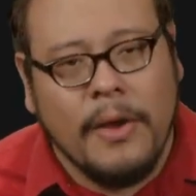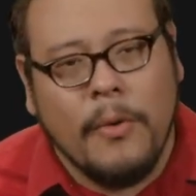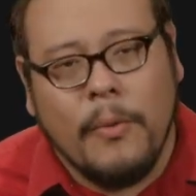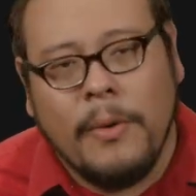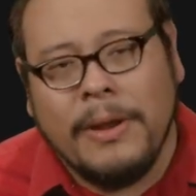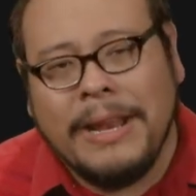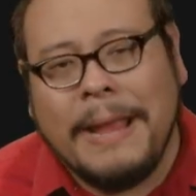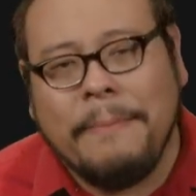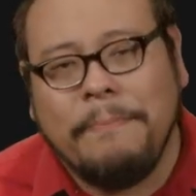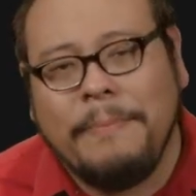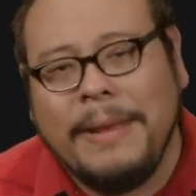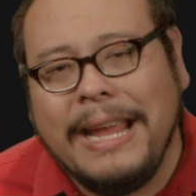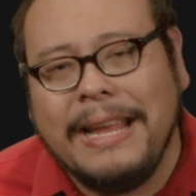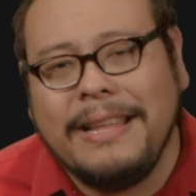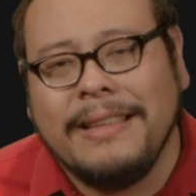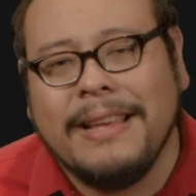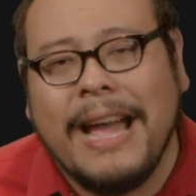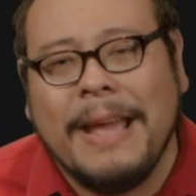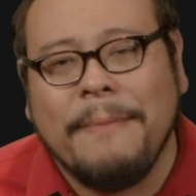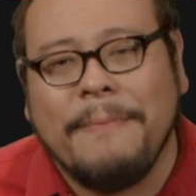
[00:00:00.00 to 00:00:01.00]
When a
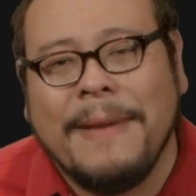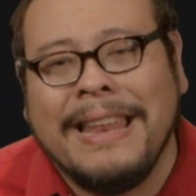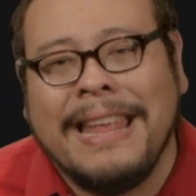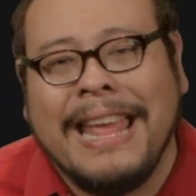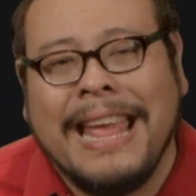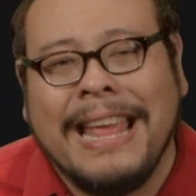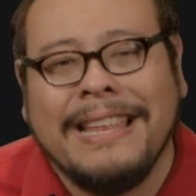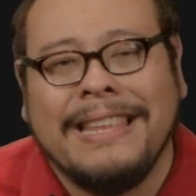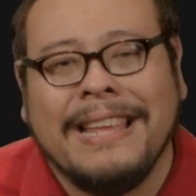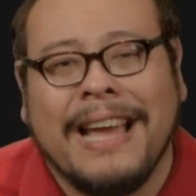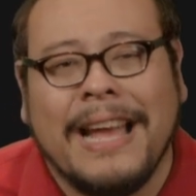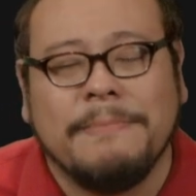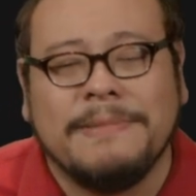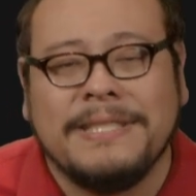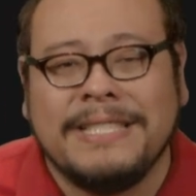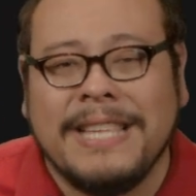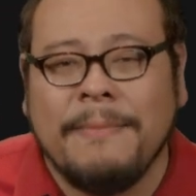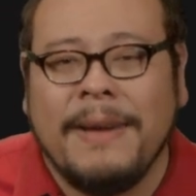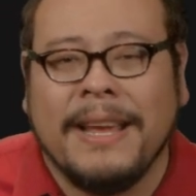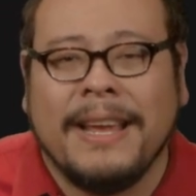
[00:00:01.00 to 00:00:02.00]
p-type and n-type
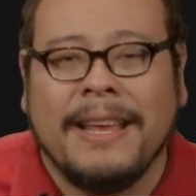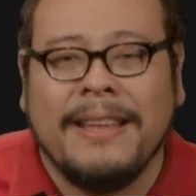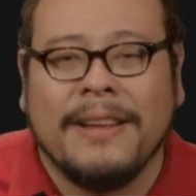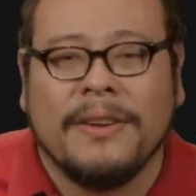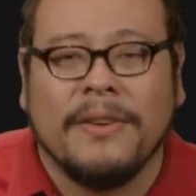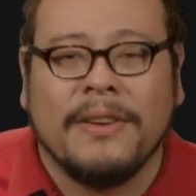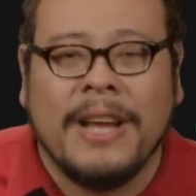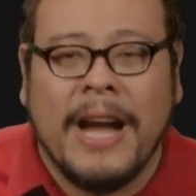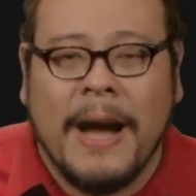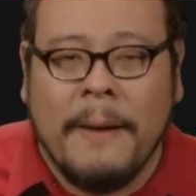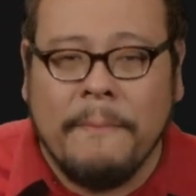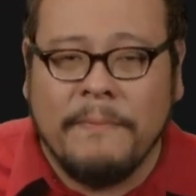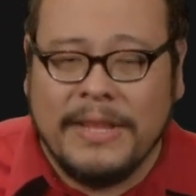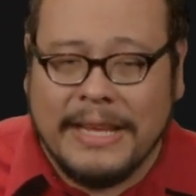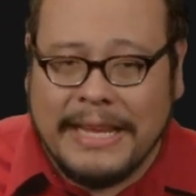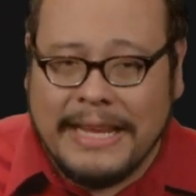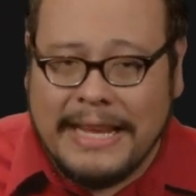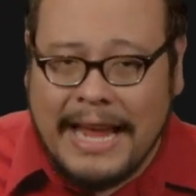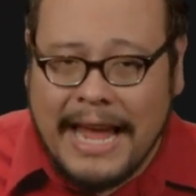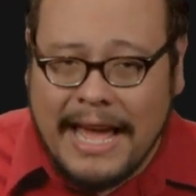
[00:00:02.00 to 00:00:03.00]
semiconductor come
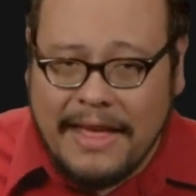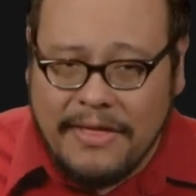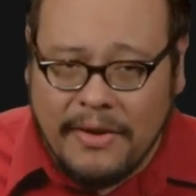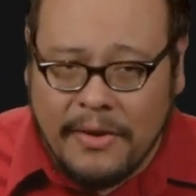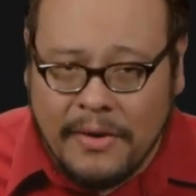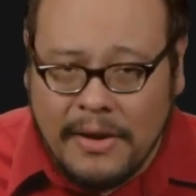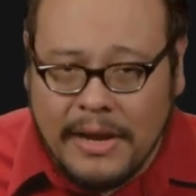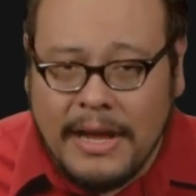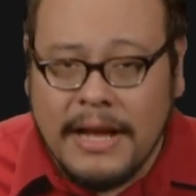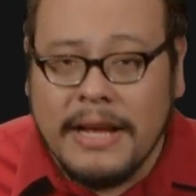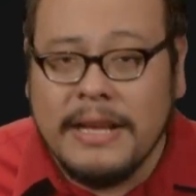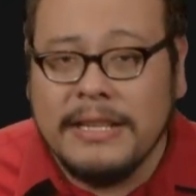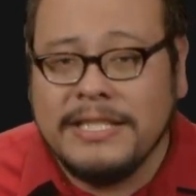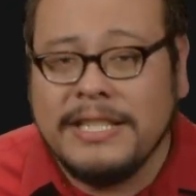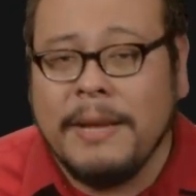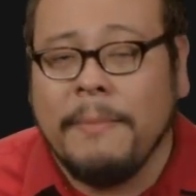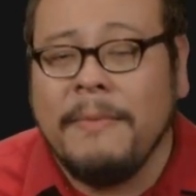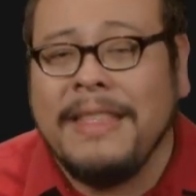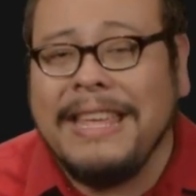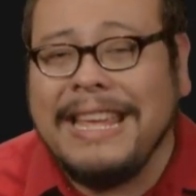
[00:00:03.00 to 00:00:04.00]
together,
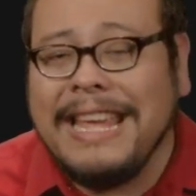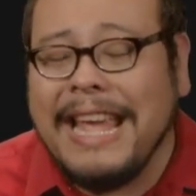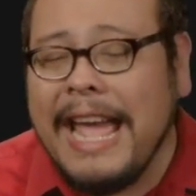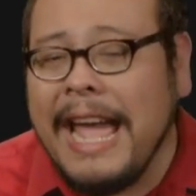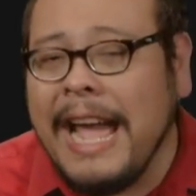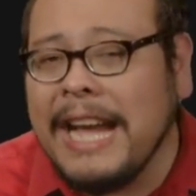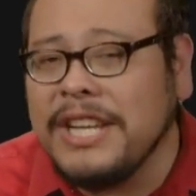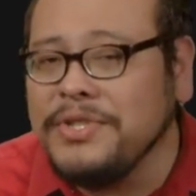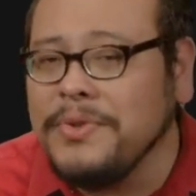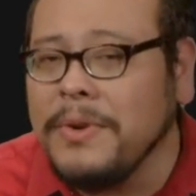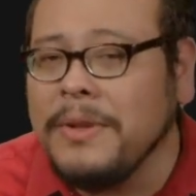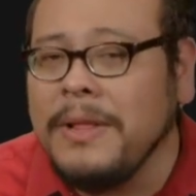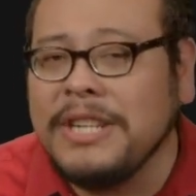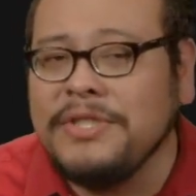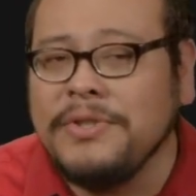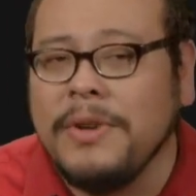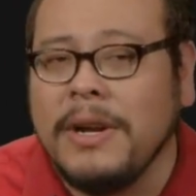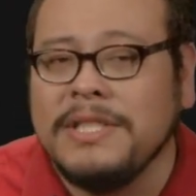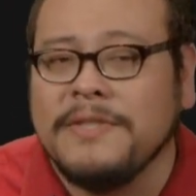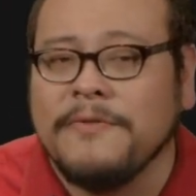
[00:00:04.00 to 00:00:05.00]
some of the extra
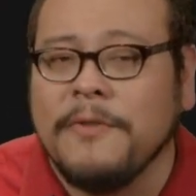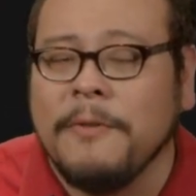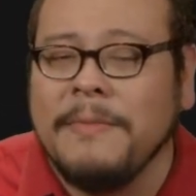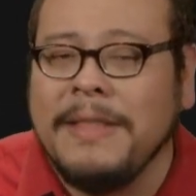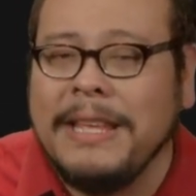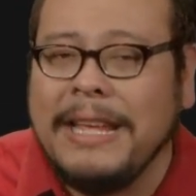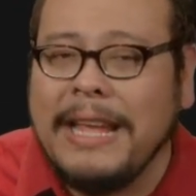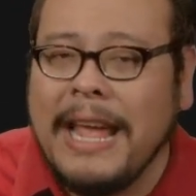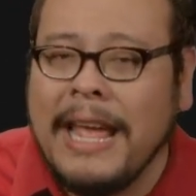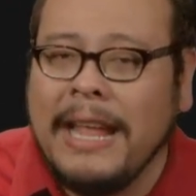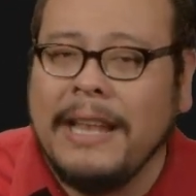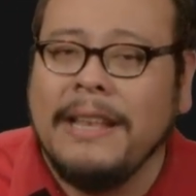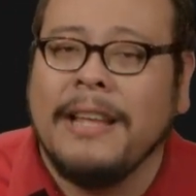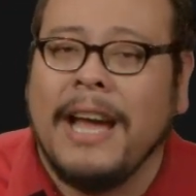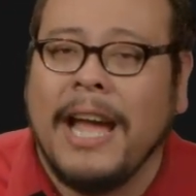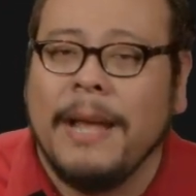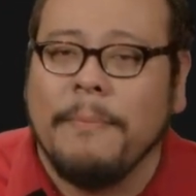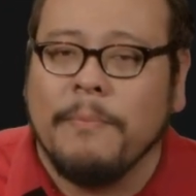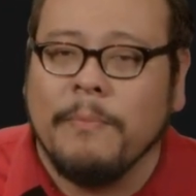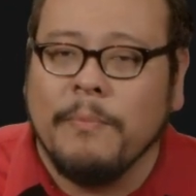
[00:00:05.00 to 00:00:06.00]
electrons from the
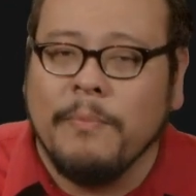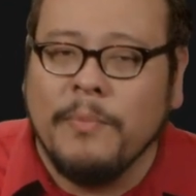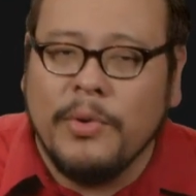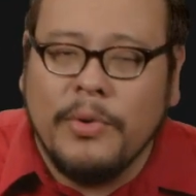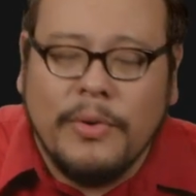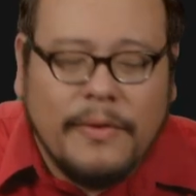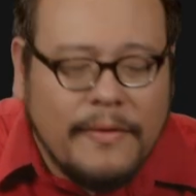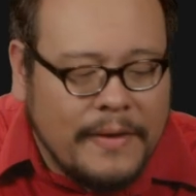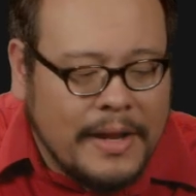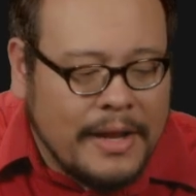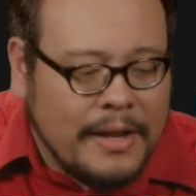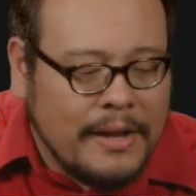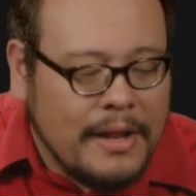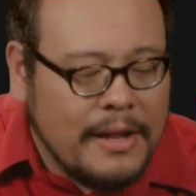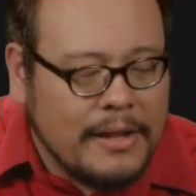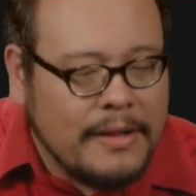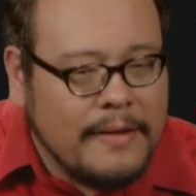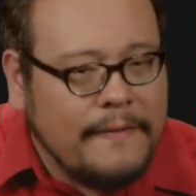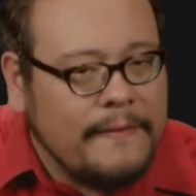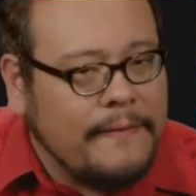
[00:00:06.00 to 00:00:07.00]
n-type move in
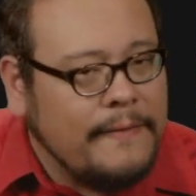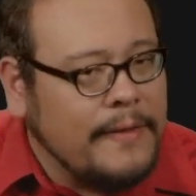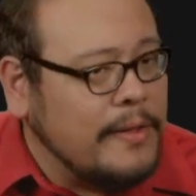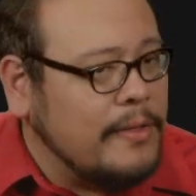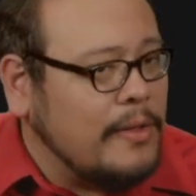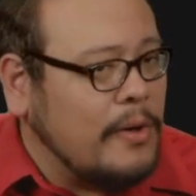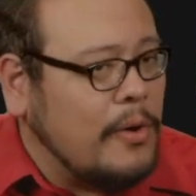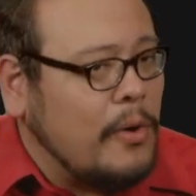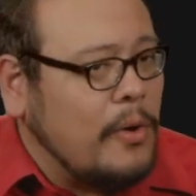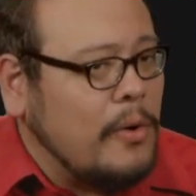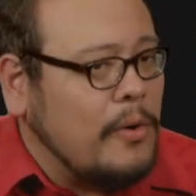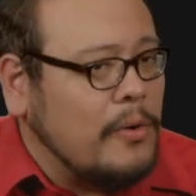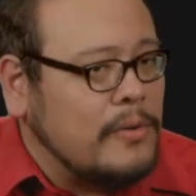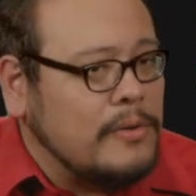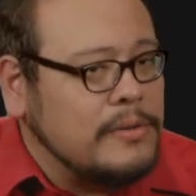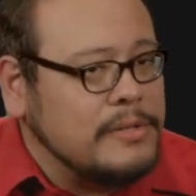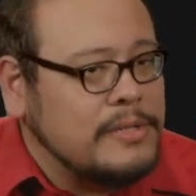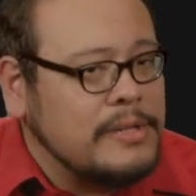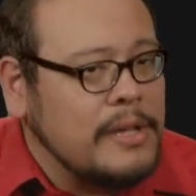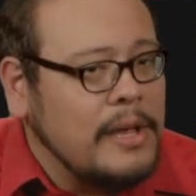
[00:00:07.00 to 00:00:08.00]
to fill the
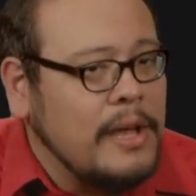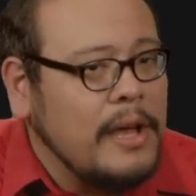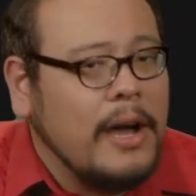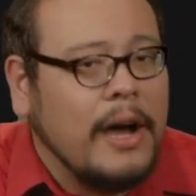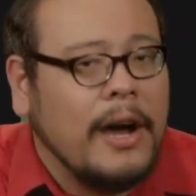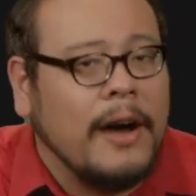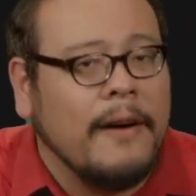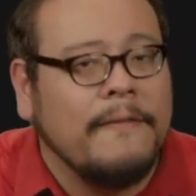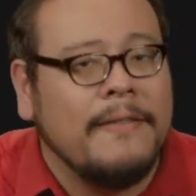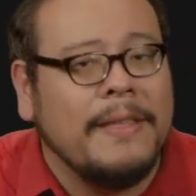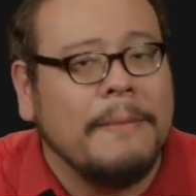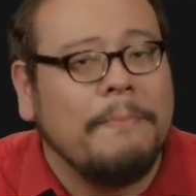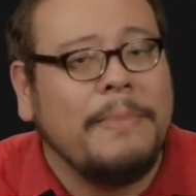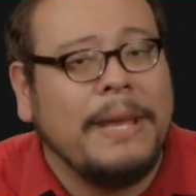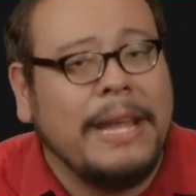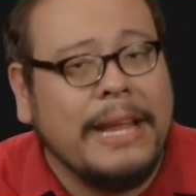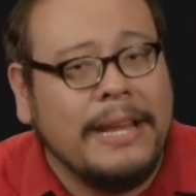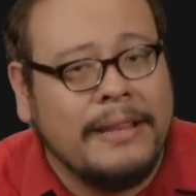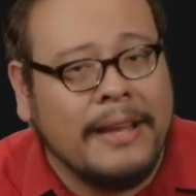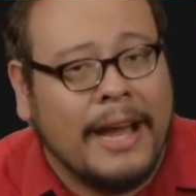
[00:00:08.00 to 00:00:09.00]
holes of the
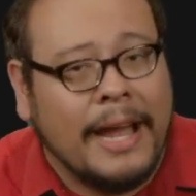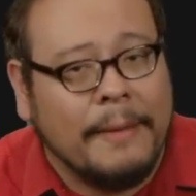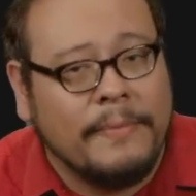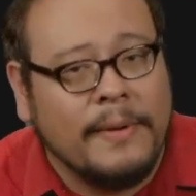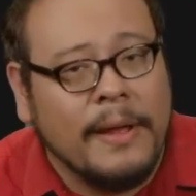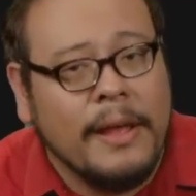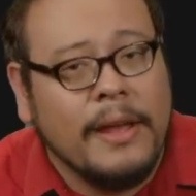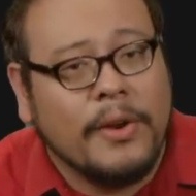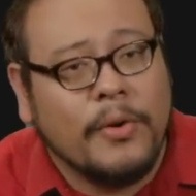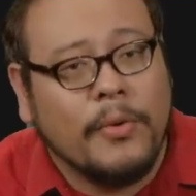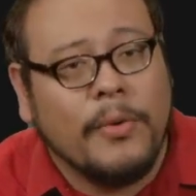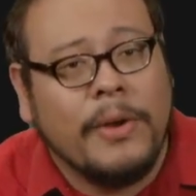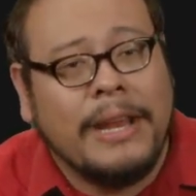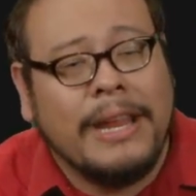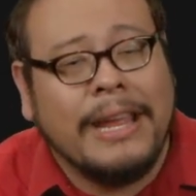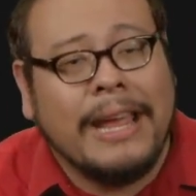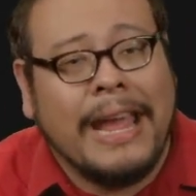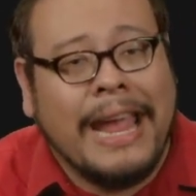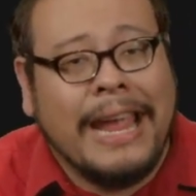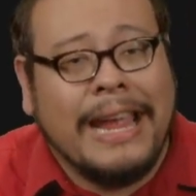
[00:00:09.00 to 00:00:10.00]
p-type,
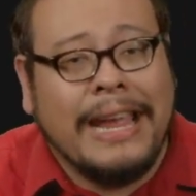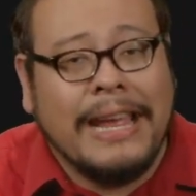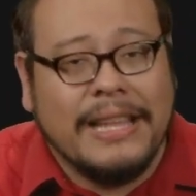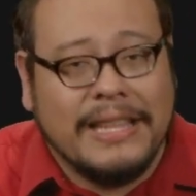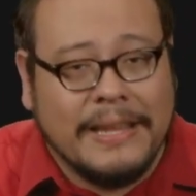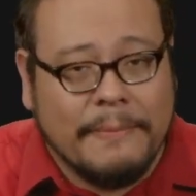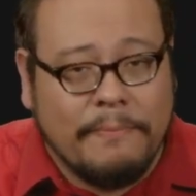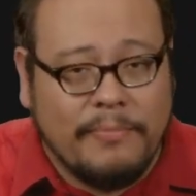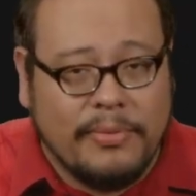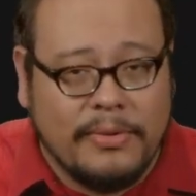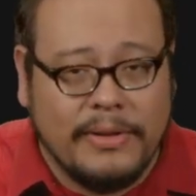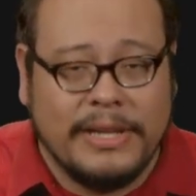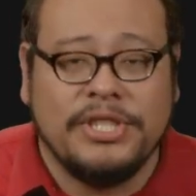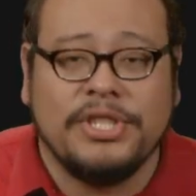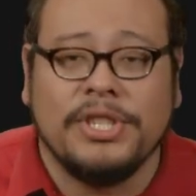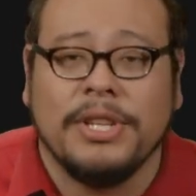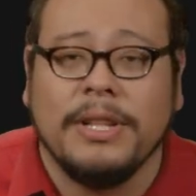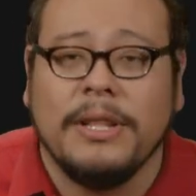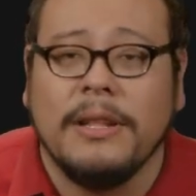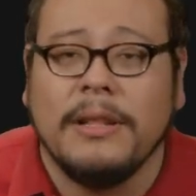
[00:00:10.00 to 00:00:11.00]
creating a
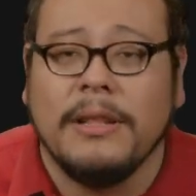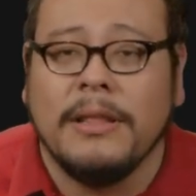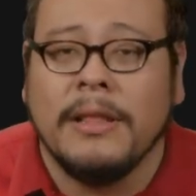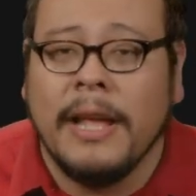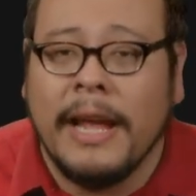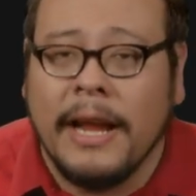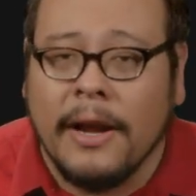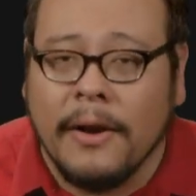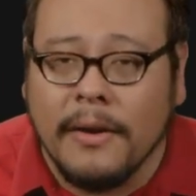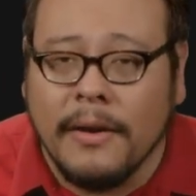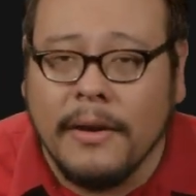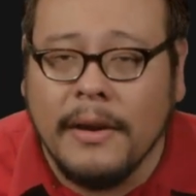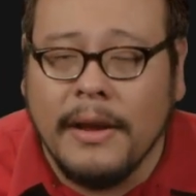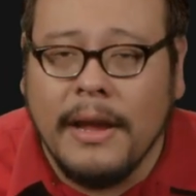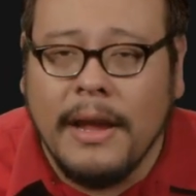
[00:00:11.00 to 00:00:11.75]
depletion layer.